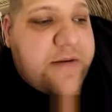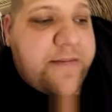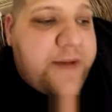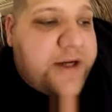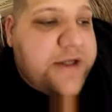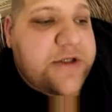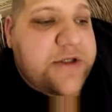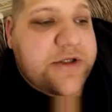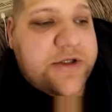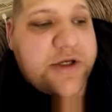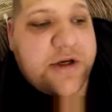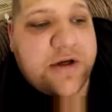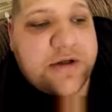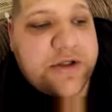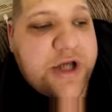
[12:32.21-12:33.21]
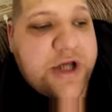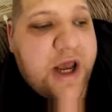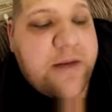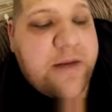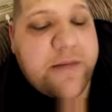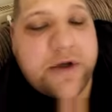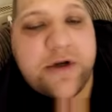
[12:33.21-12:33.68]
managers and
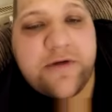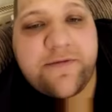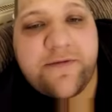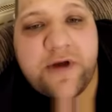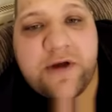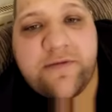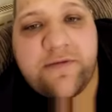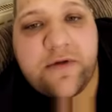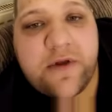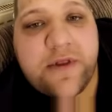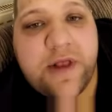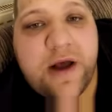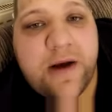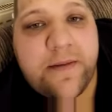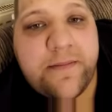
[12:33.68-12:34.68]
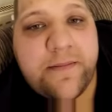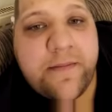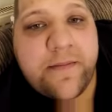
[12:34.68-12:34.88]
chairmen are fearful of that